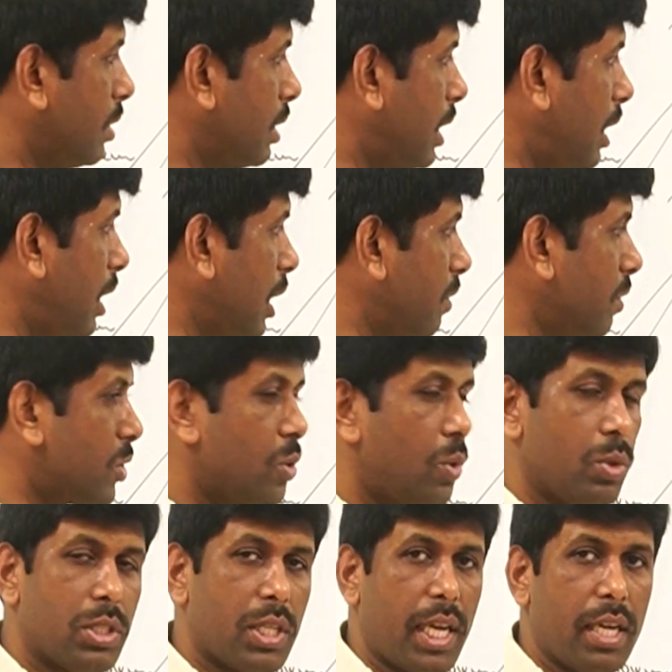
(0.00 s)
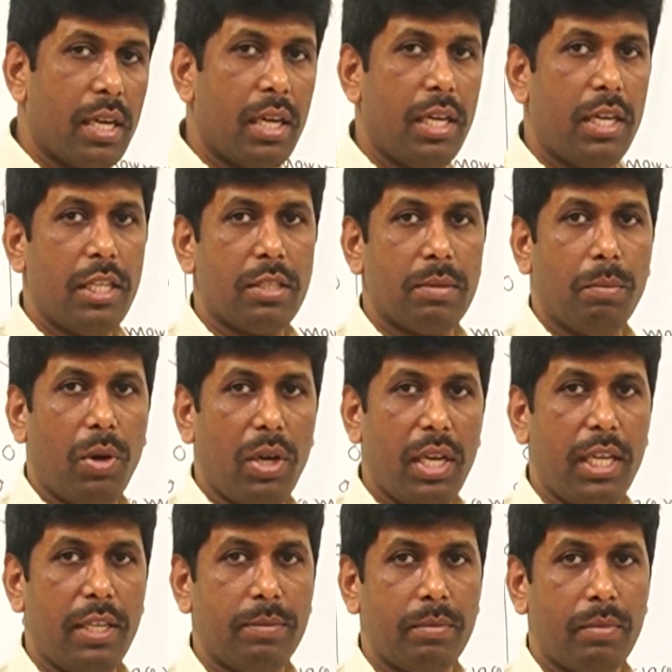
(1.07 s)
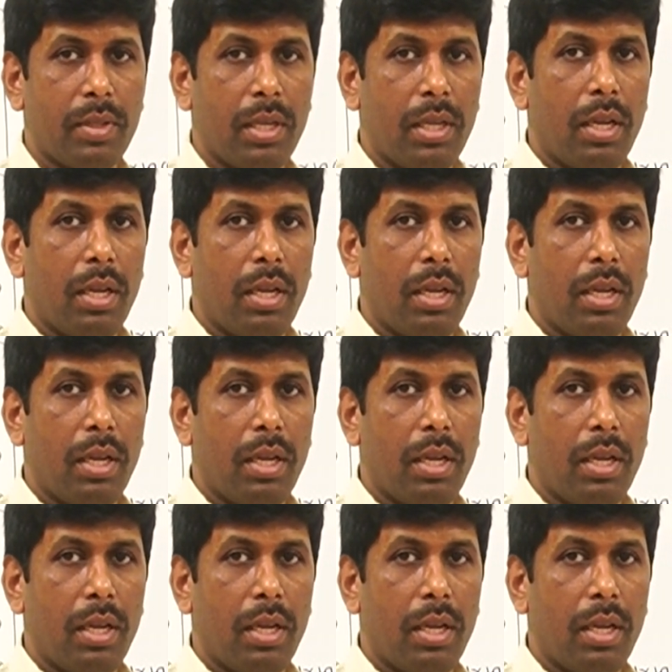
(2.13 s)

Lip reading: the liquid looks like it is boiling.